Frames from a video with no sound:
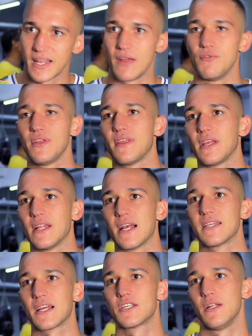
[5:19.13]
everything
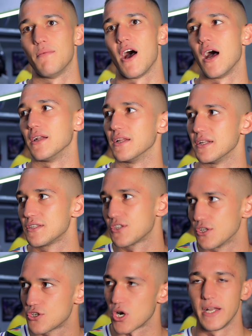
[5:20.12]
that's actually behind it. It's
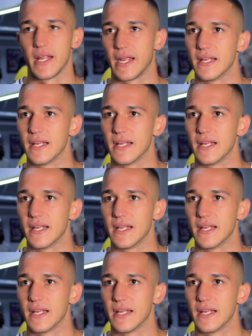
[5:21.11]
the training.